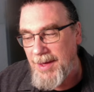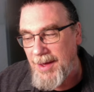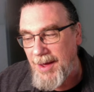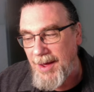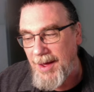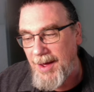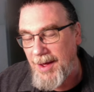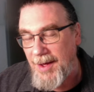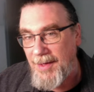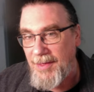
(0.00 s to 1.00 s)

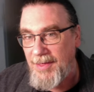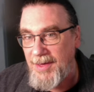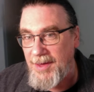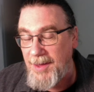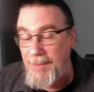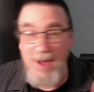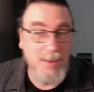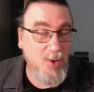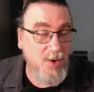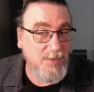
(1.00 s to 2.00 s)
Uh, the
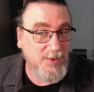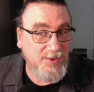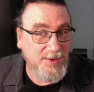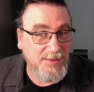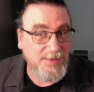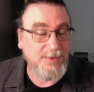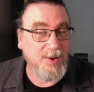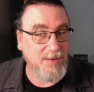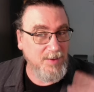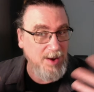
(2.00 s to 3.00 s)
metamorphosis. So
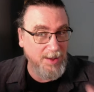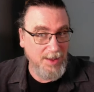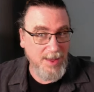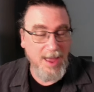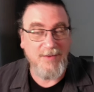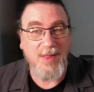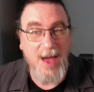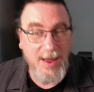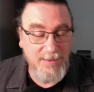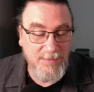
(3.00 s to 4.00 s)
I'm going to have a
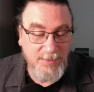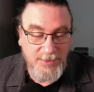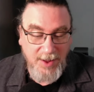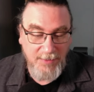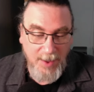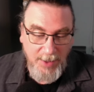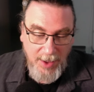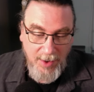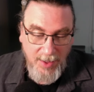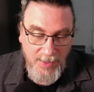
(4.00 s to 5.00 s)
lot of stuff coming
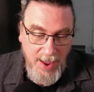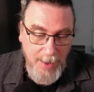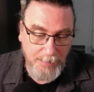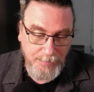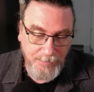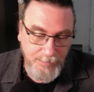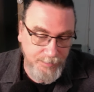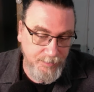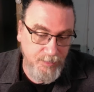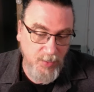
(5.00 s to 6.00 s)
out on that.
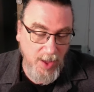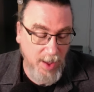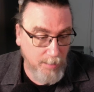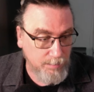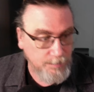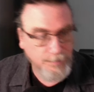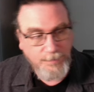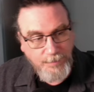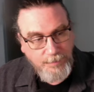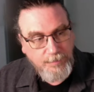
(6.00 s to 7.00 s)
Um,
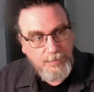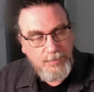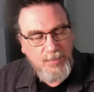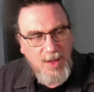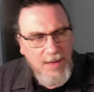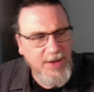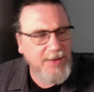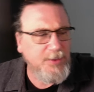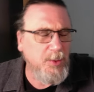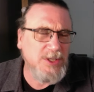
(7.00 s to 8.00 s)
I've
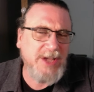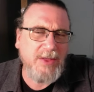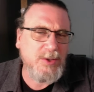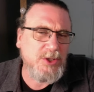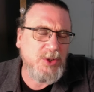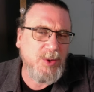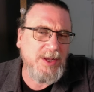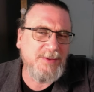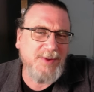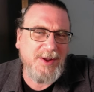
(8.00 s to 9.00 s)
got some more Sadler
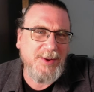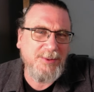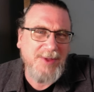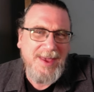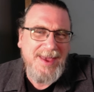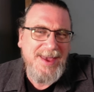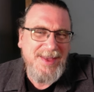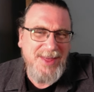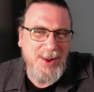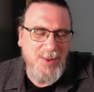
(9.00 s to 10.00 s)
stories videos
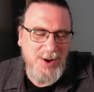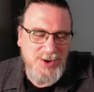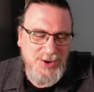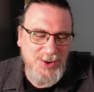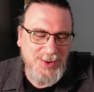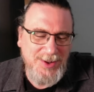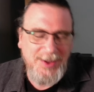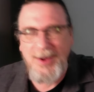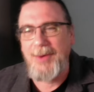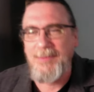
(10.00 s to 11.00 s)
that I want to shoot,
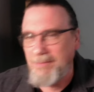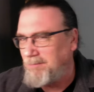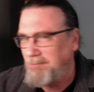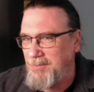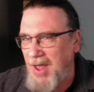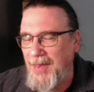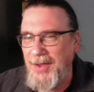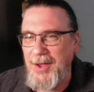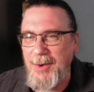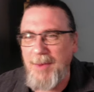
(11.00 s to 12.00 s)
you know,
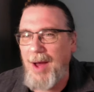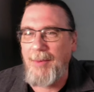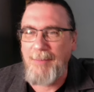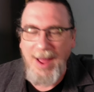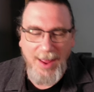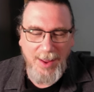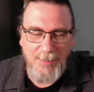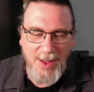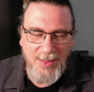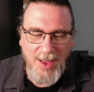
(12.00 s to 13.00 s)
telling you about my,
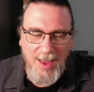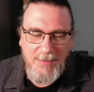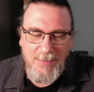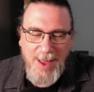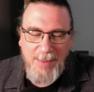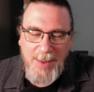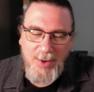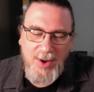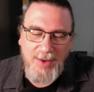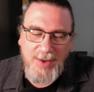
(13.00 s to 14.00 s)
my life, my
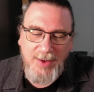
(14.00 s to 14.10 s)
memories.